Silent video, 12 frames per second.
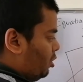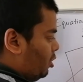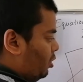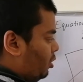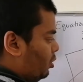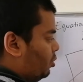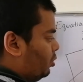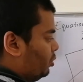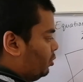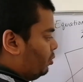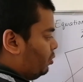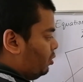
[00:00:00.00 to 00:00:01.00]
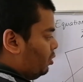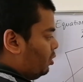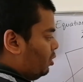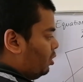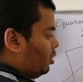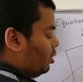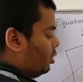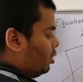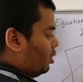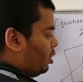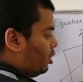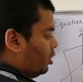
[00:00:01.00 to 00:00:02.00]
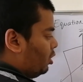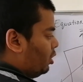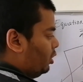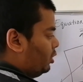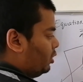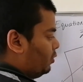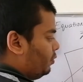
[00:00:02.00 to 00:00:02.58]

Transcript: is equal to R naught,